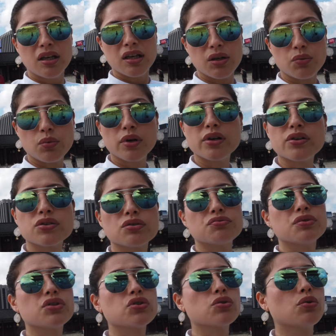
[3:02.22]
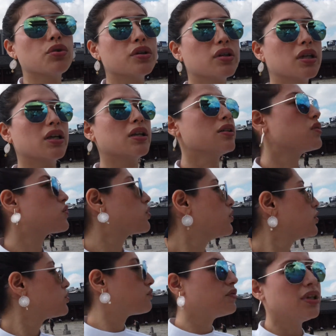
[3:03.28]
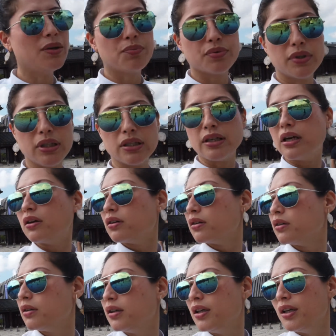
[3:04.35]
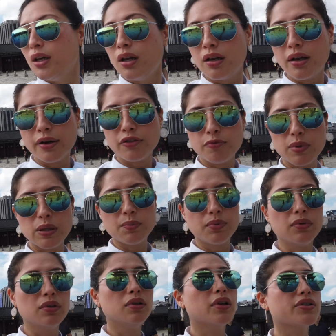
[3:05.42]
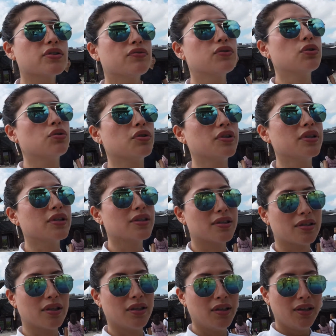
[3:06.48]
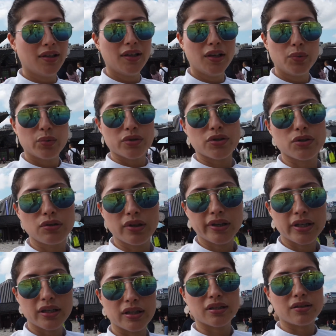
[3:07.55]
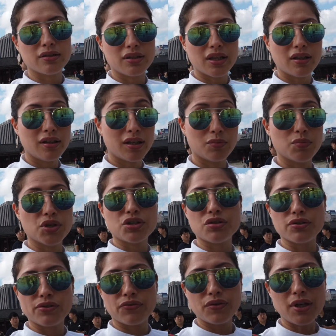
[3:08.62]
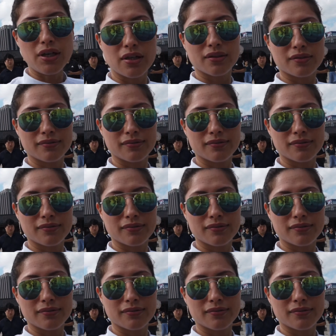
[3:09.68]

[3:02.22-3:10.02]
it was restored again. So it's really pretty now. A lot of people, lots of tourists. We're so lucky that today the admission is free.